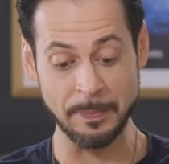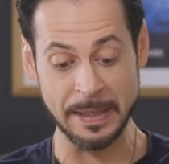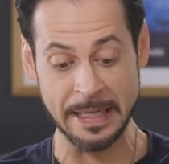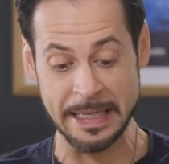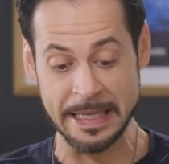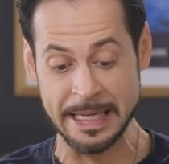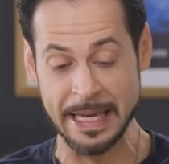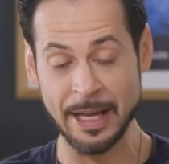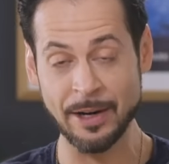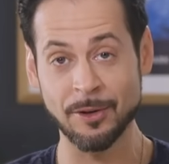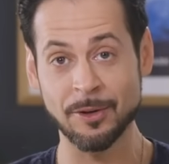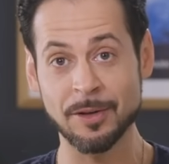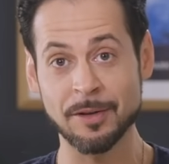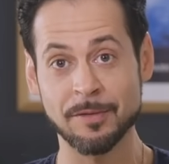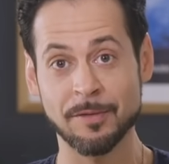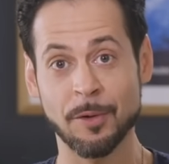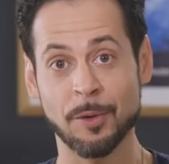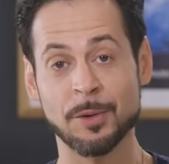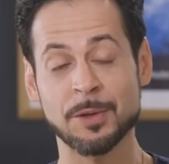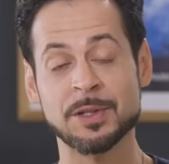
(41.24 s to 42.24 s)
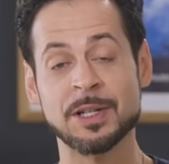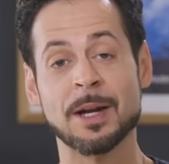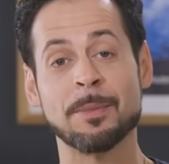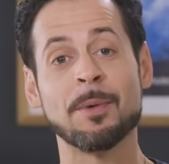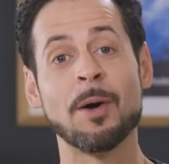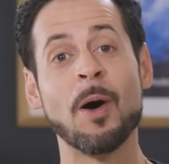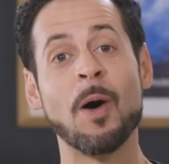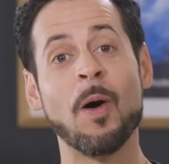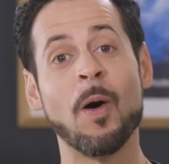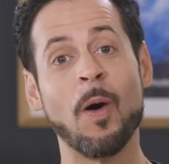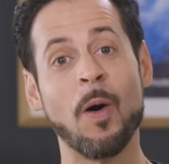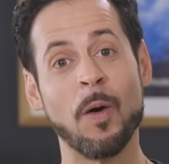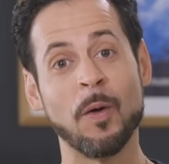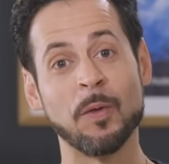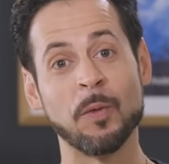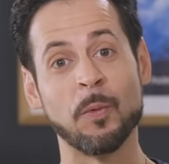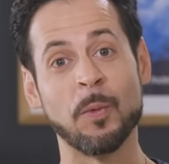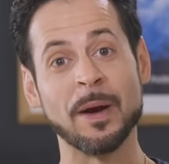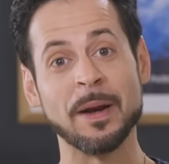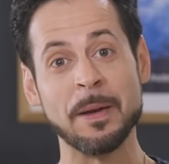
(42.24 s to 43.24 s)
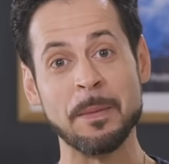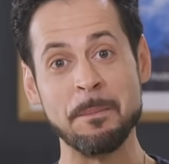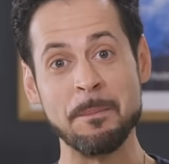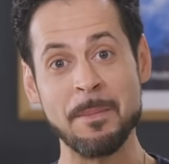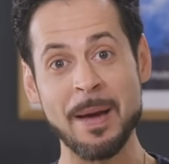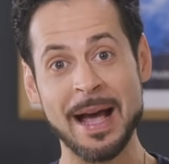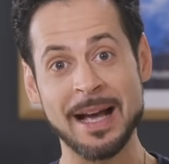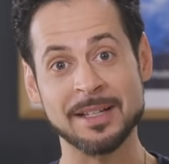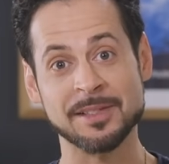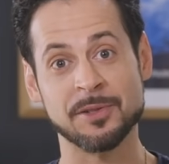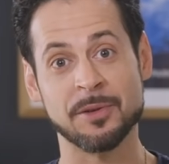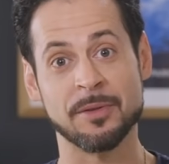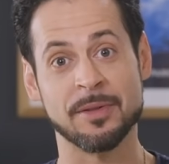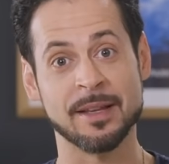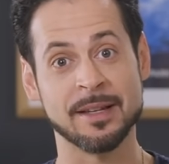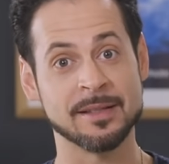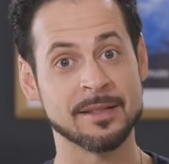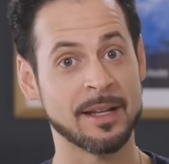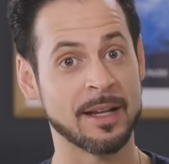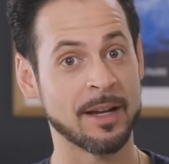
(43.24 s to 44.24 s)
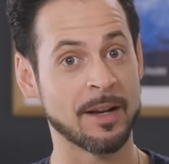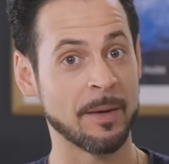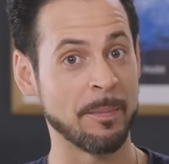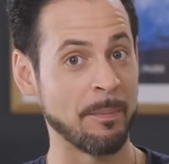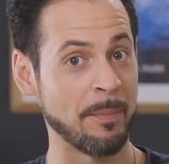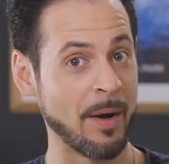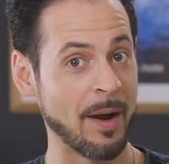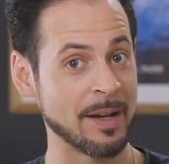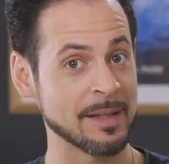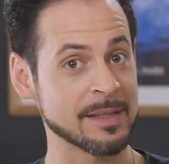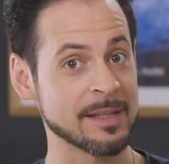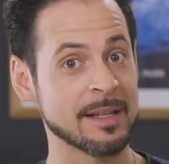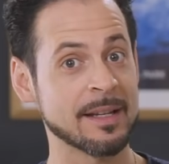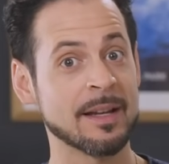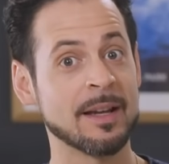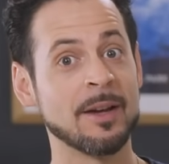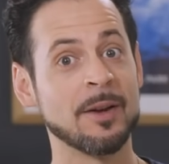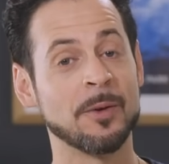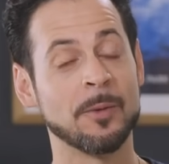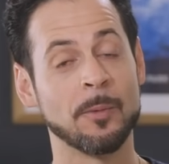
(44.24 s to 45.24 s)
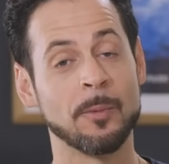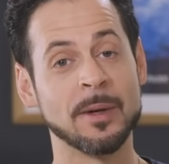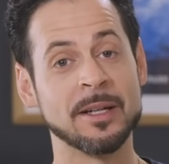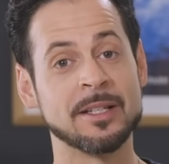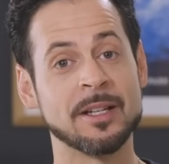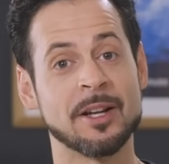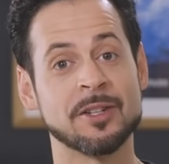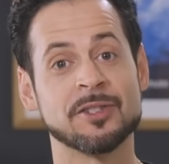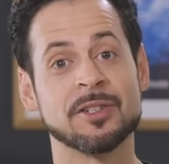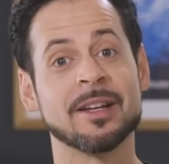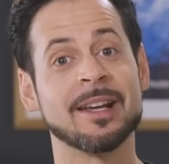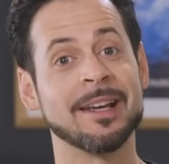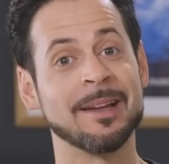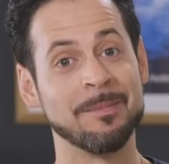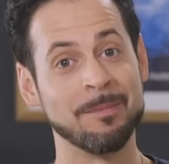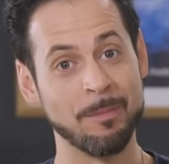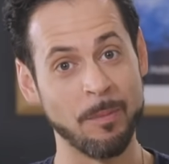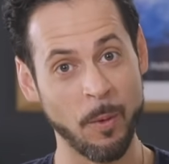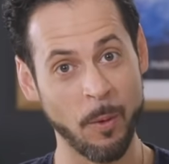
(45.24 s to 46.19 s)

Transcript: beginner in Photoshop all the way to master things like compositing, retouching, and